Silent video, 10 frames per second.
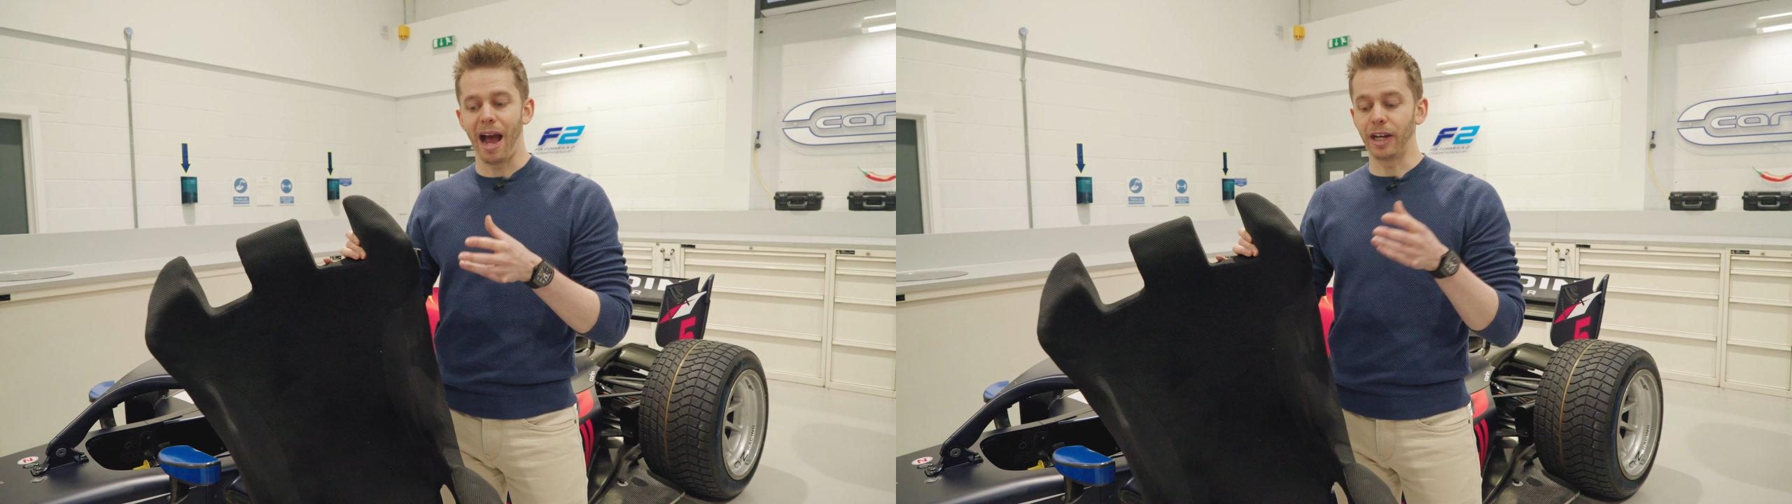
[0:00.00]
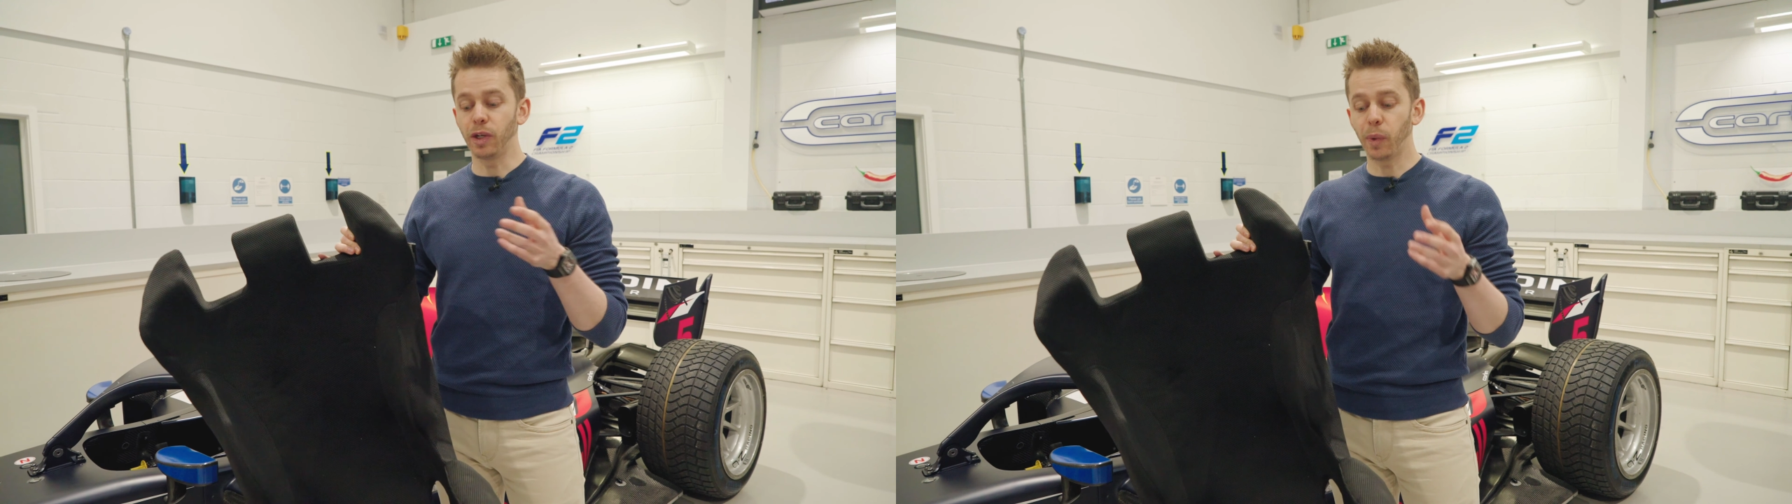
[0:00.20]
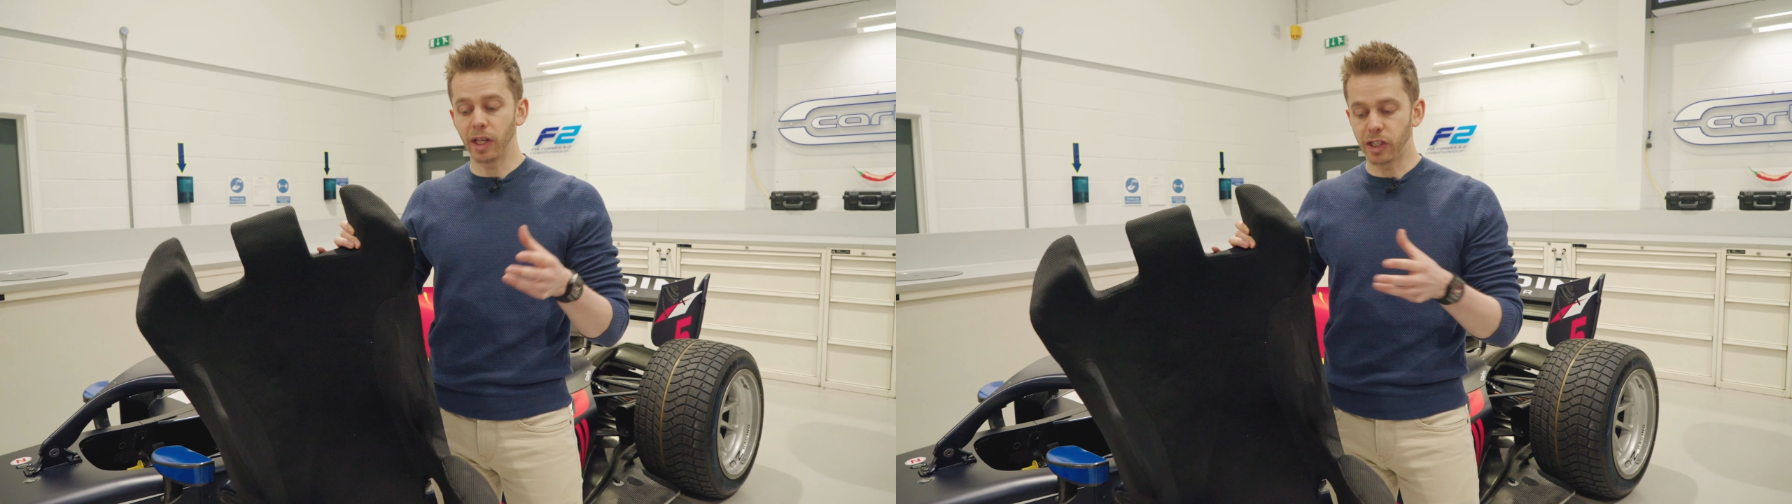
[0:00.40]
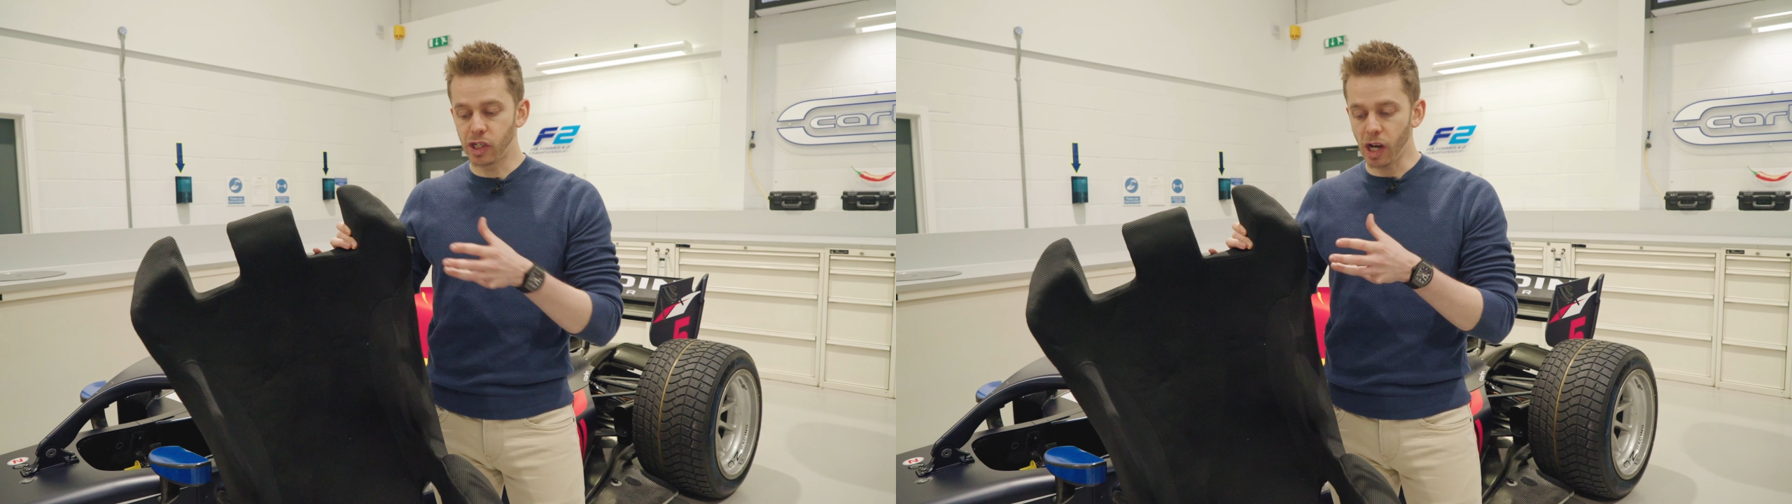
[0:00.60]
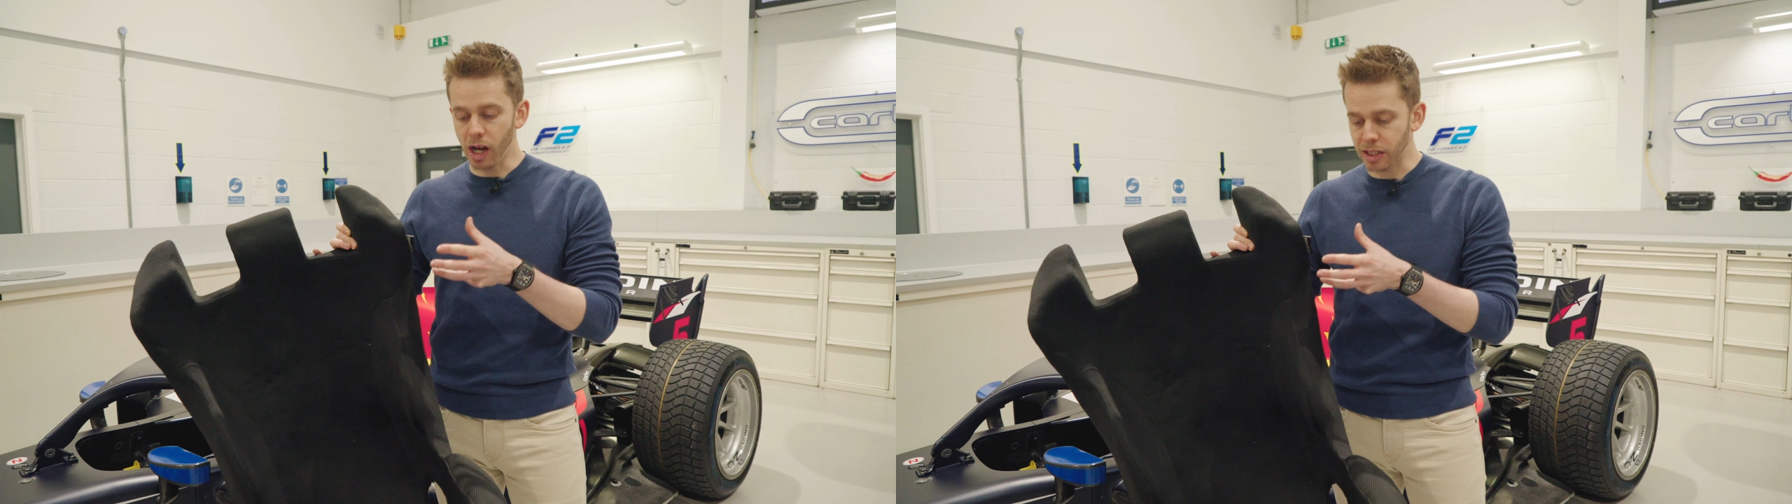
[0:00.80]
and you will
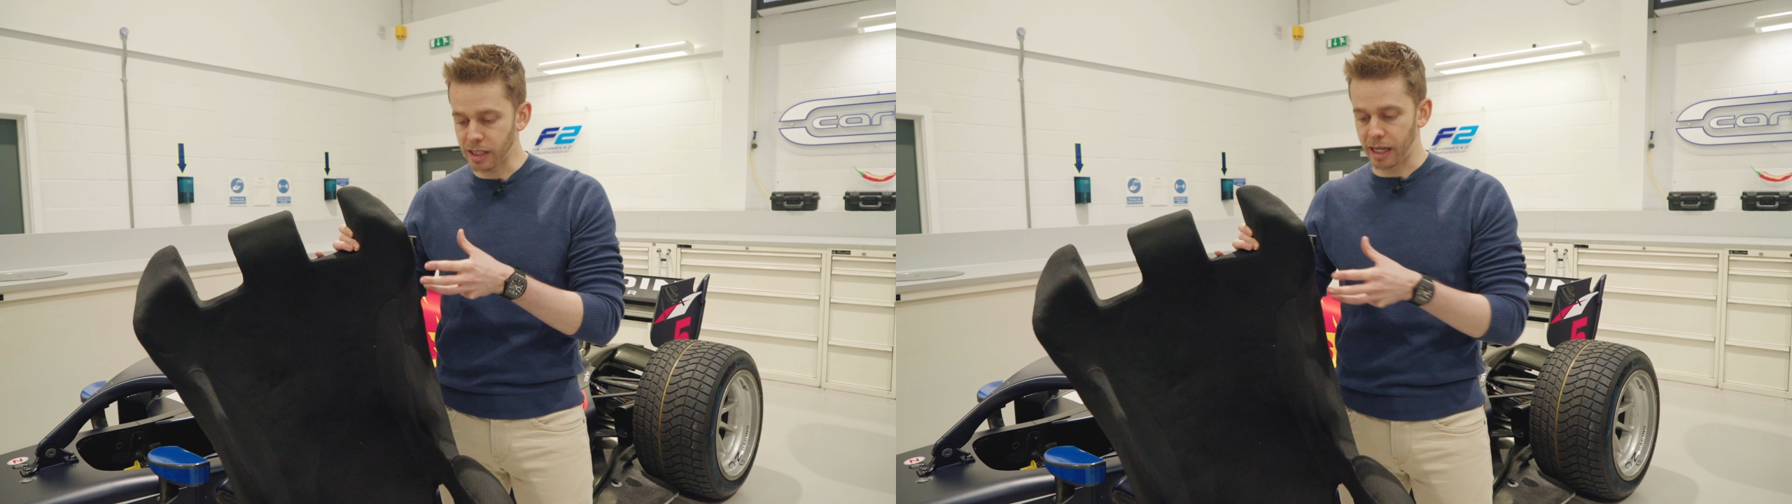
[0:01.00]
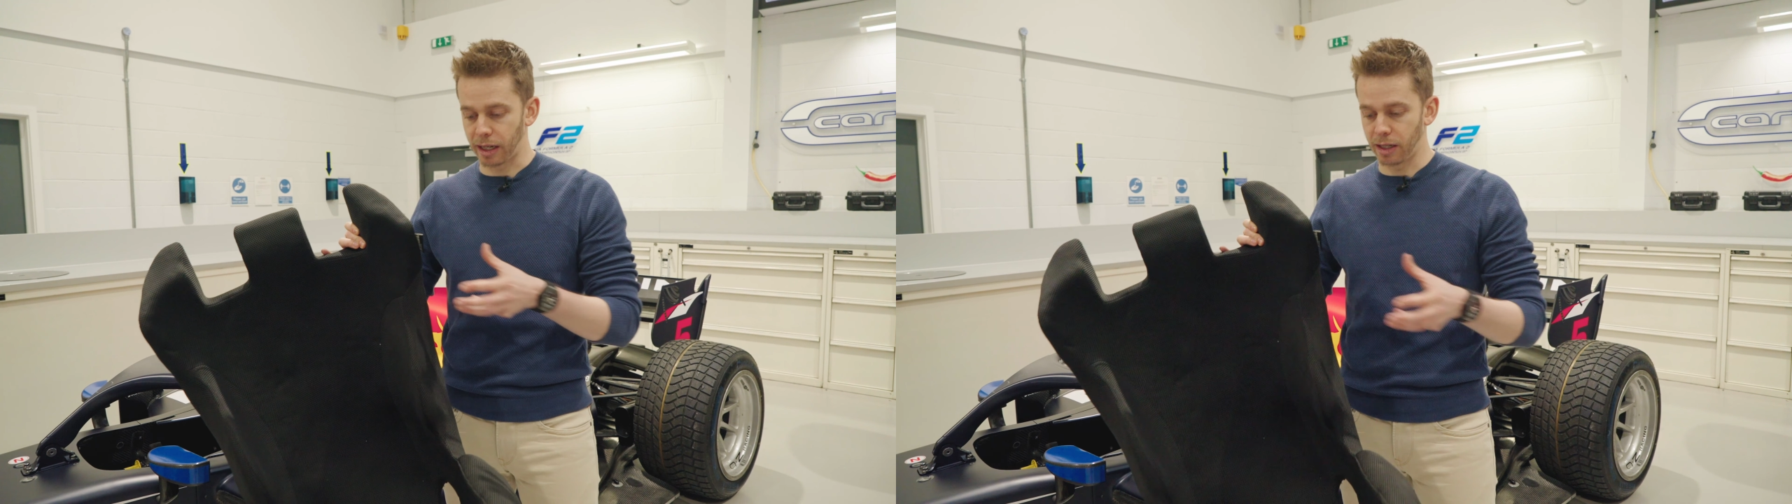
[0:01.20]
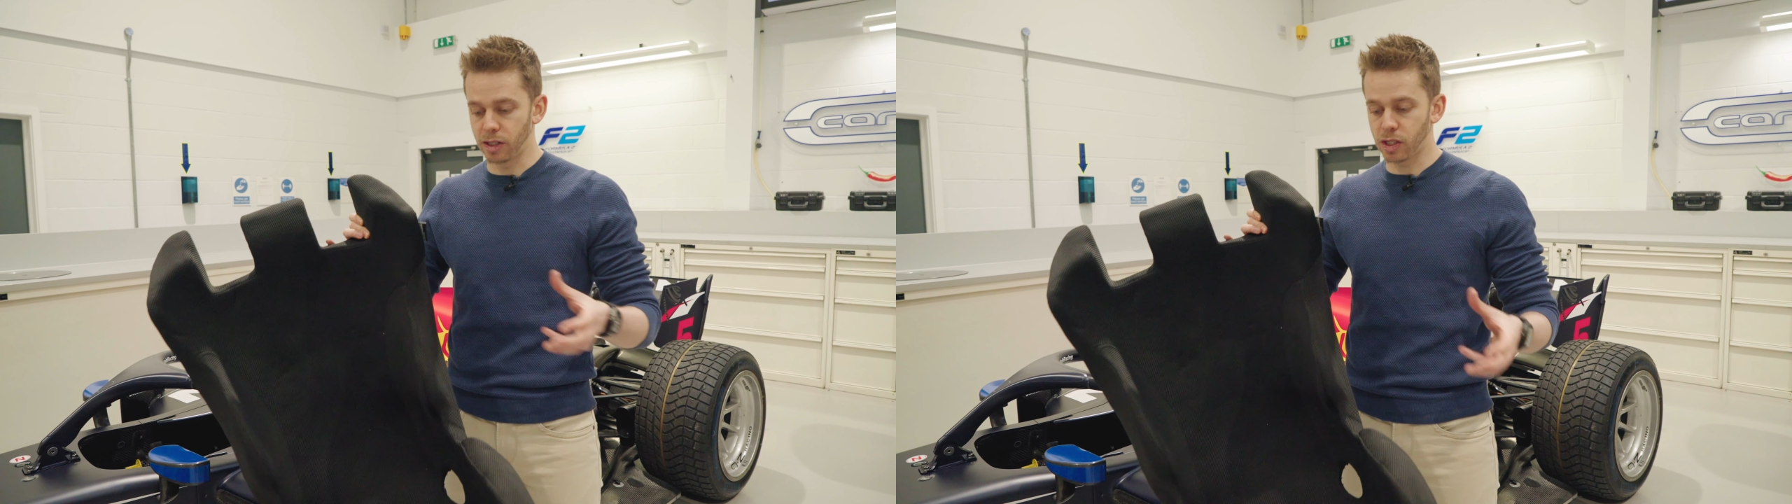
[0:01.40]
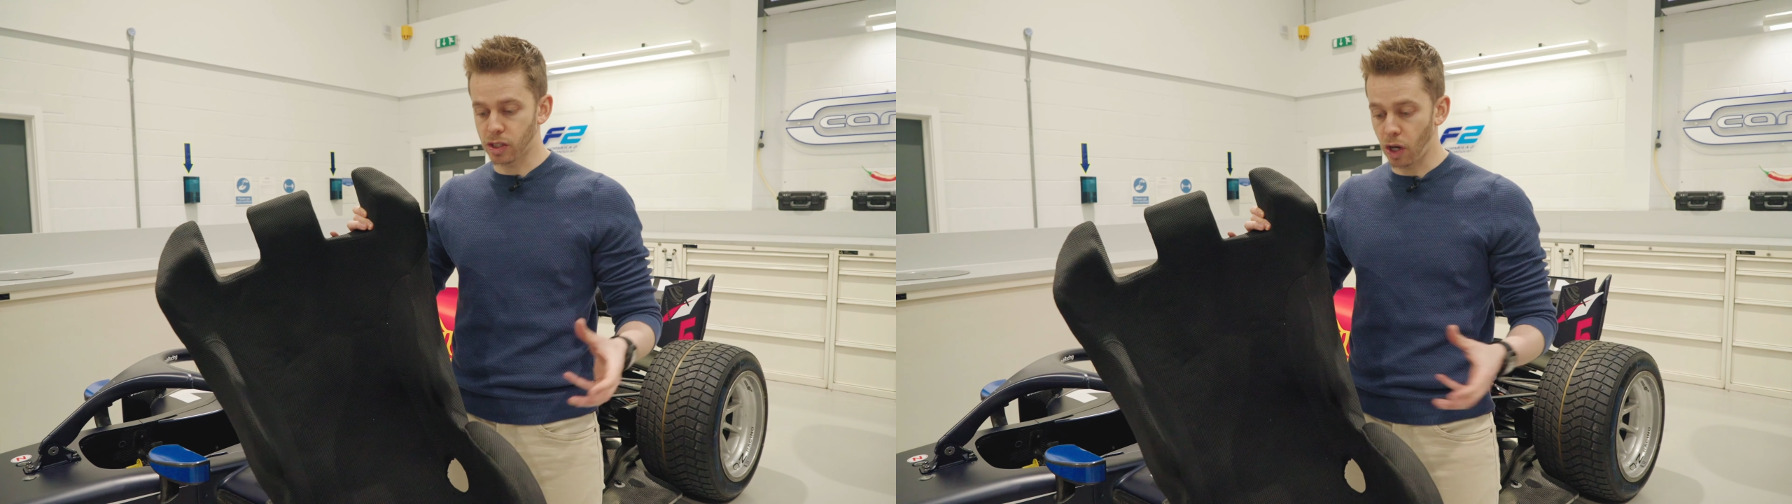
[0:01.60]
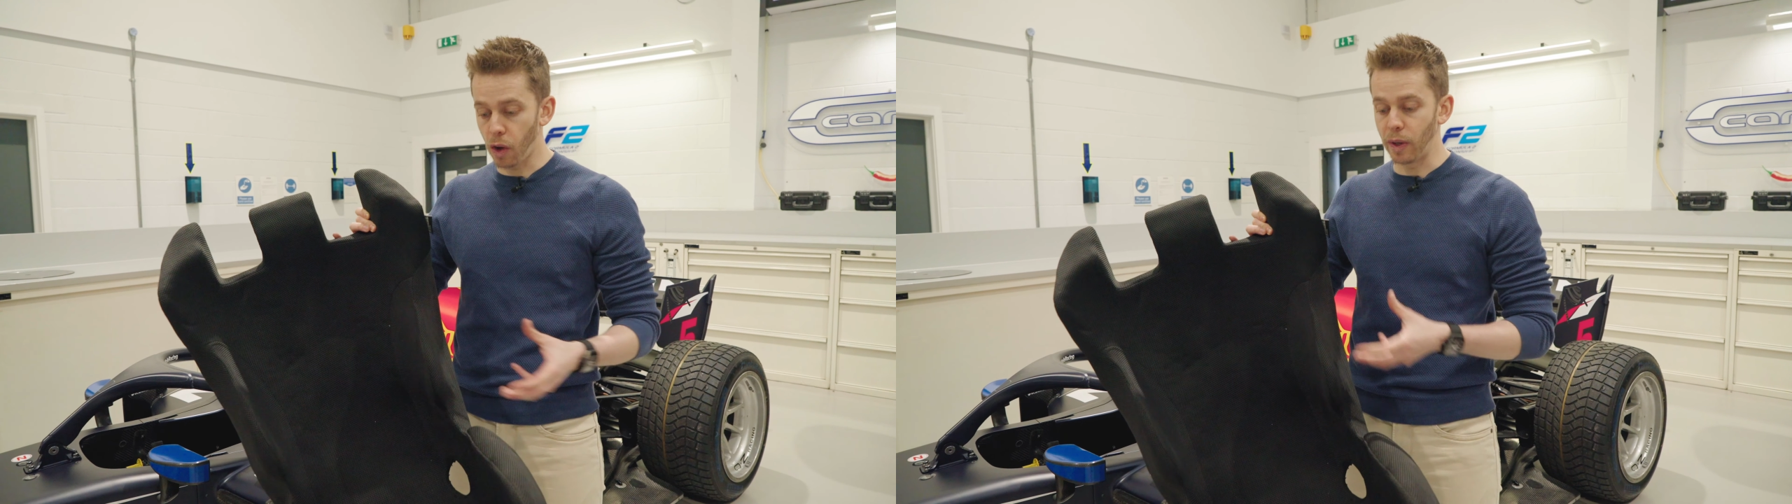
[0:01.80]
adjust it
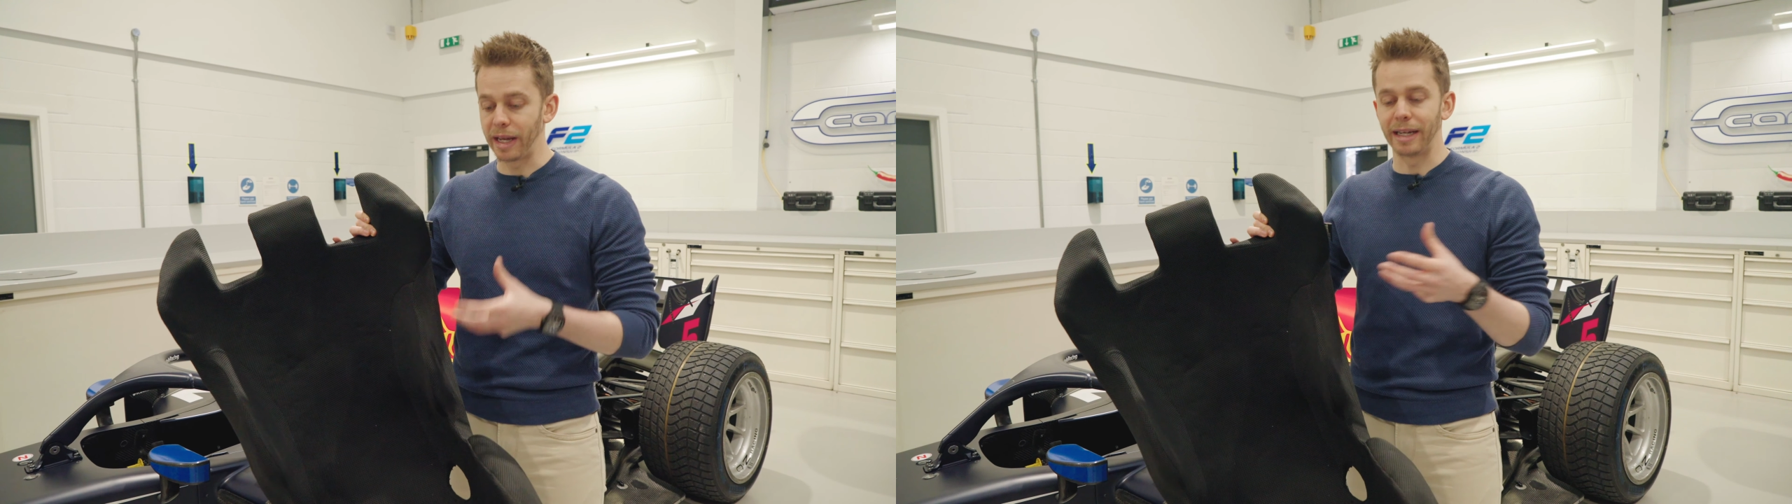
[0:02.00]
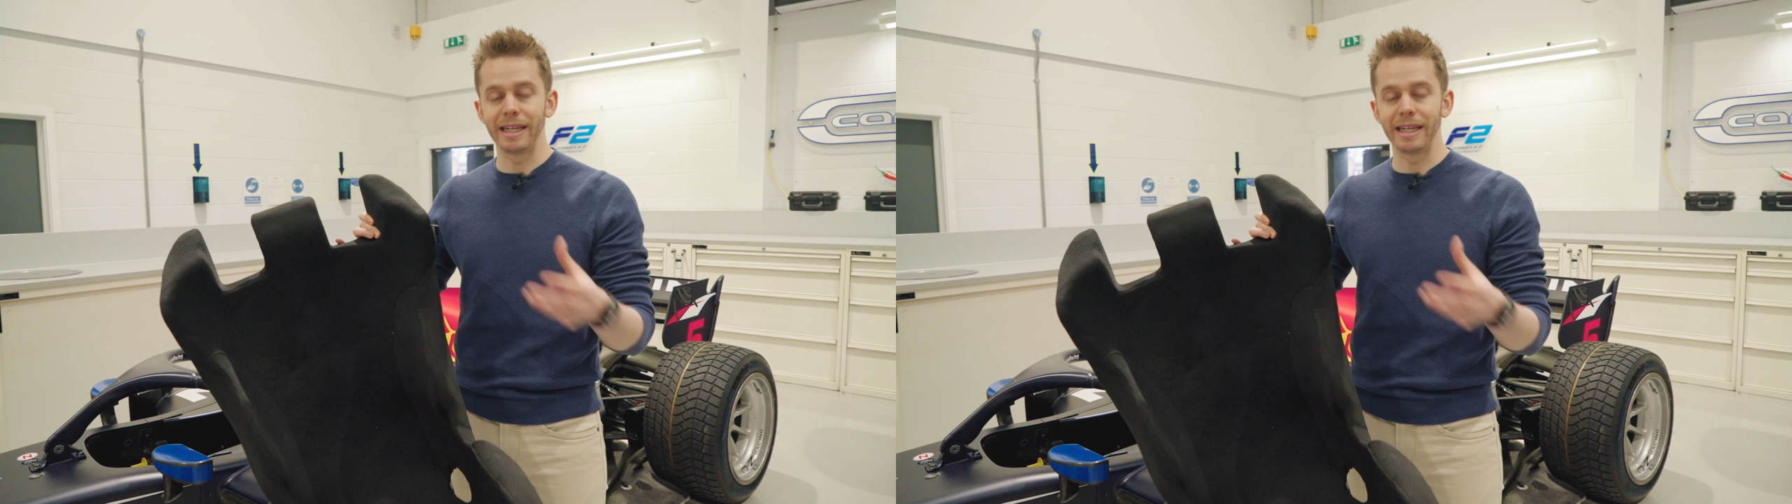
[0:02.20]
slowly,